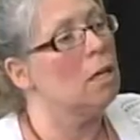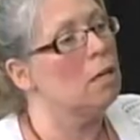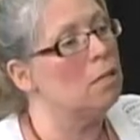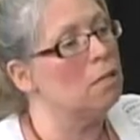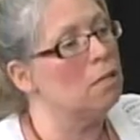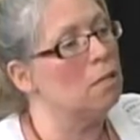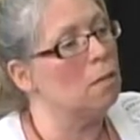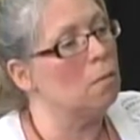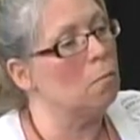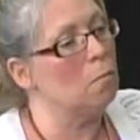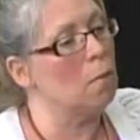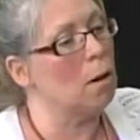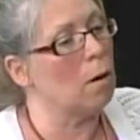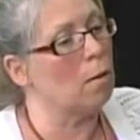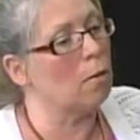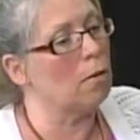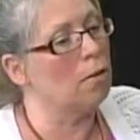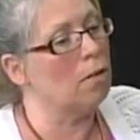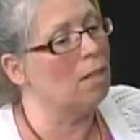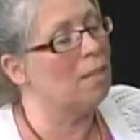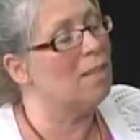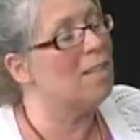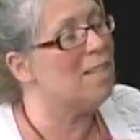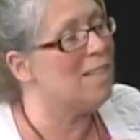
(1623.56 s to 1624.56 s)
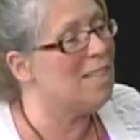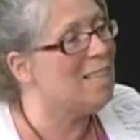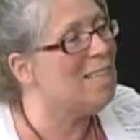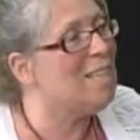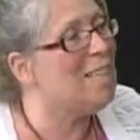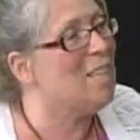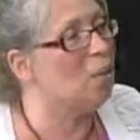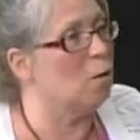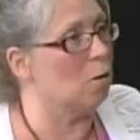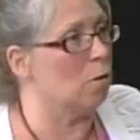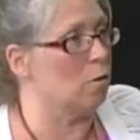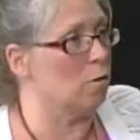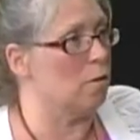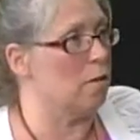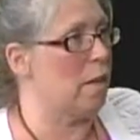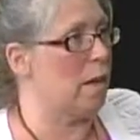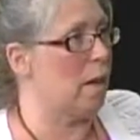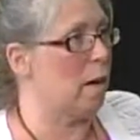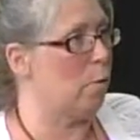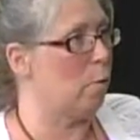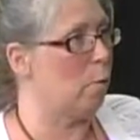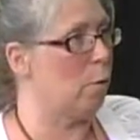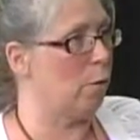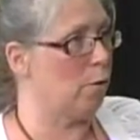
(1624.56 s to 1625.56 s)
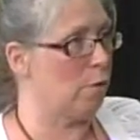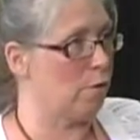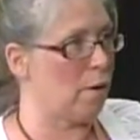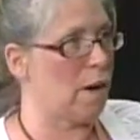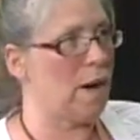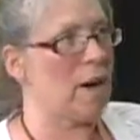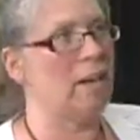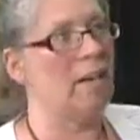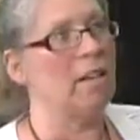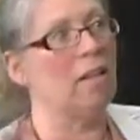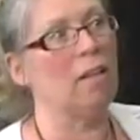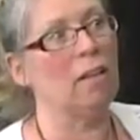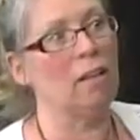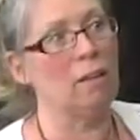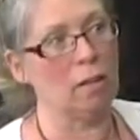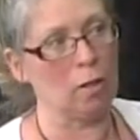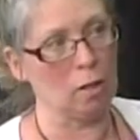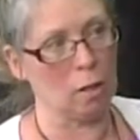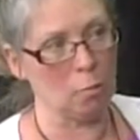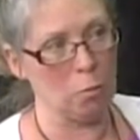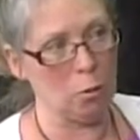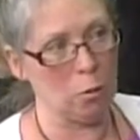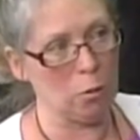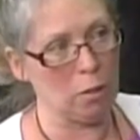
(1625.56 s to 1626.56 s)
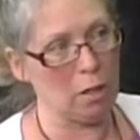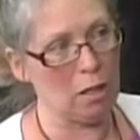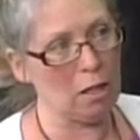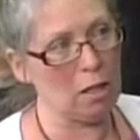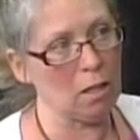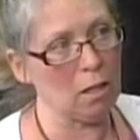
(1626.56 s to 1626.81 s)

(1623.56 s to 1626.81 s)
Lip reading: the amount of the needles that we're finding in the community.